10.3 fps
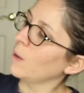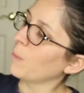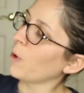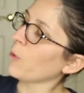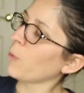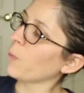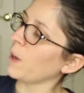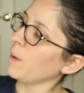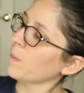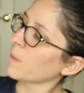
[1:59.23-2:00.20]
Part
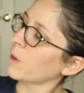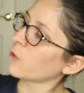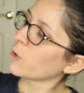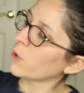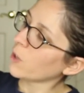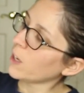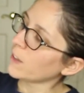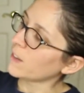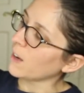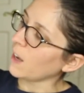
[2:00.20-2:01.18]
3, Country Cooking
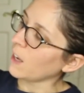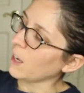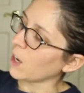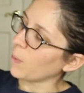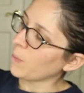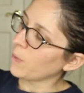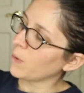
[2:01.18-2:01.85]
and Stocking Up,